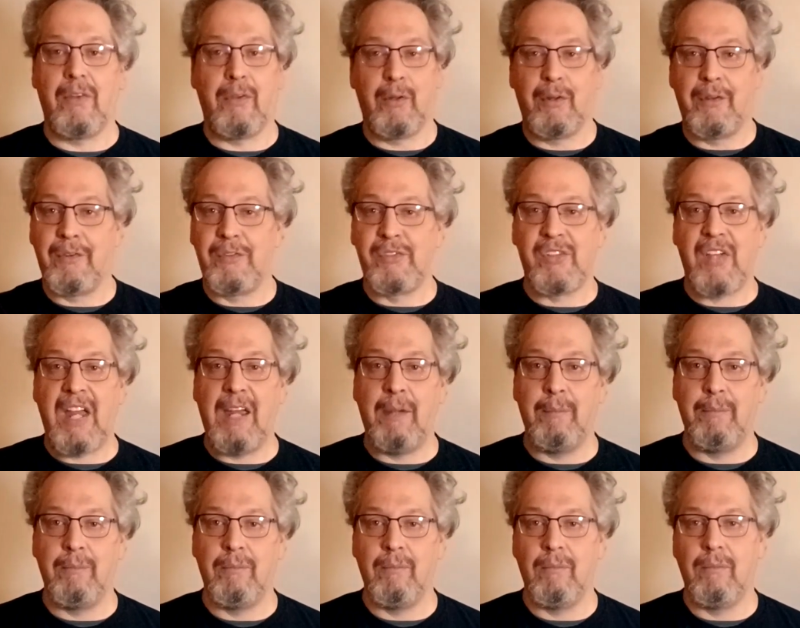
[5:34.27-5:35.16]
They're the
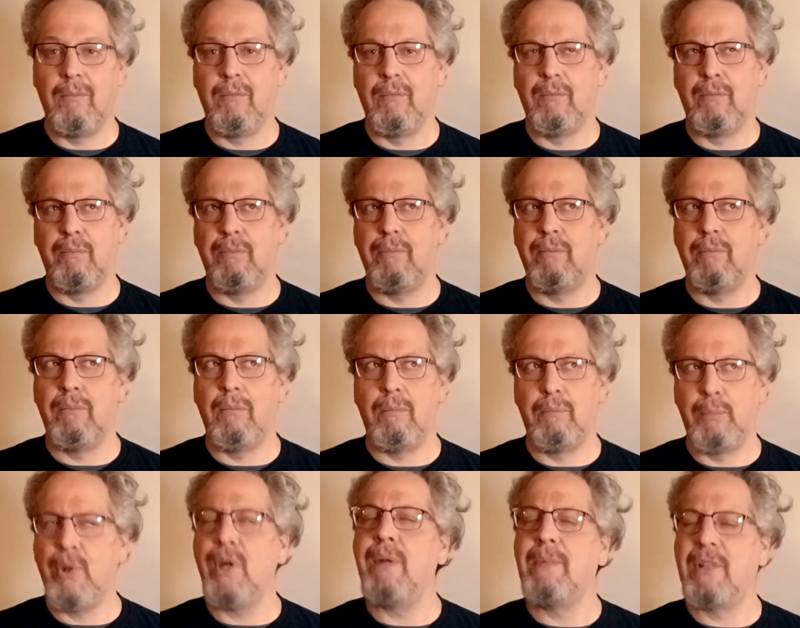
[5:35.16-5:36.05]
same,
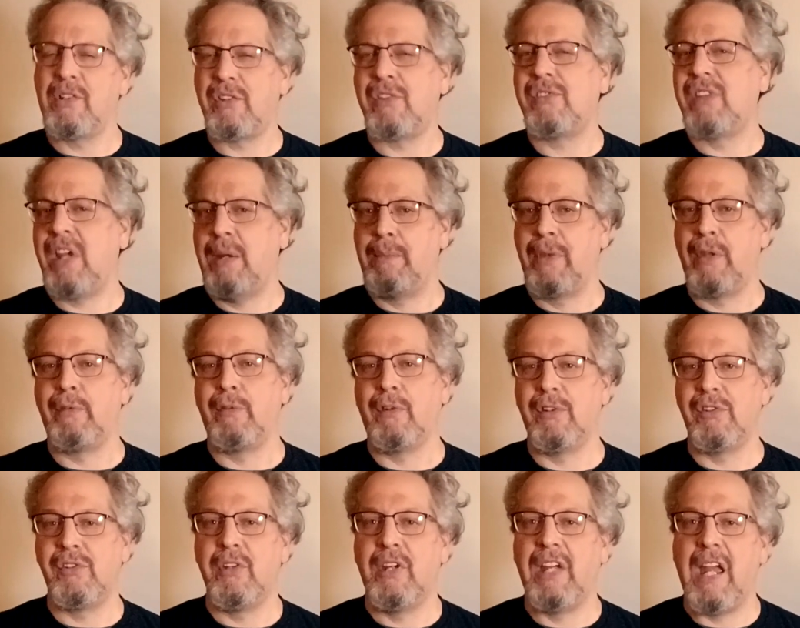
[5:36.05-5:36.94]
pretty much the same in the
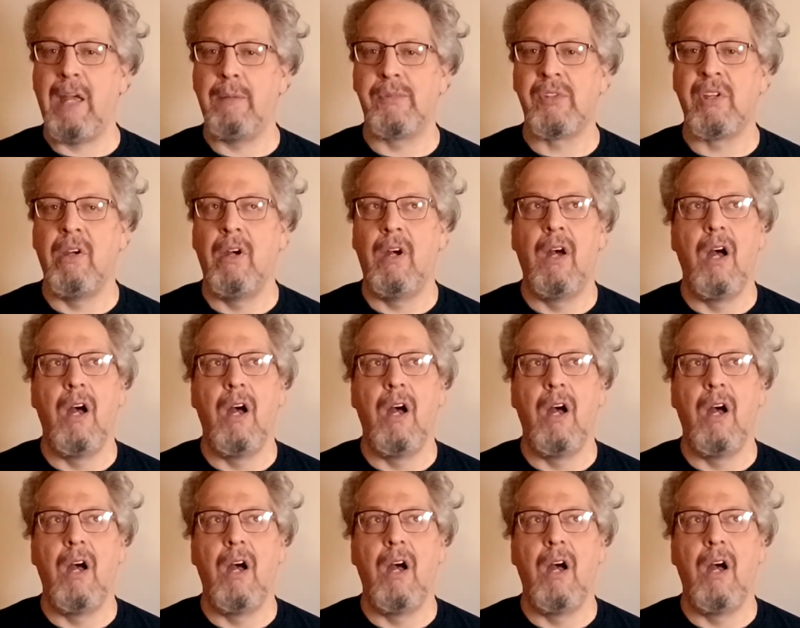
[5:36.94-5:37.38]
first two games.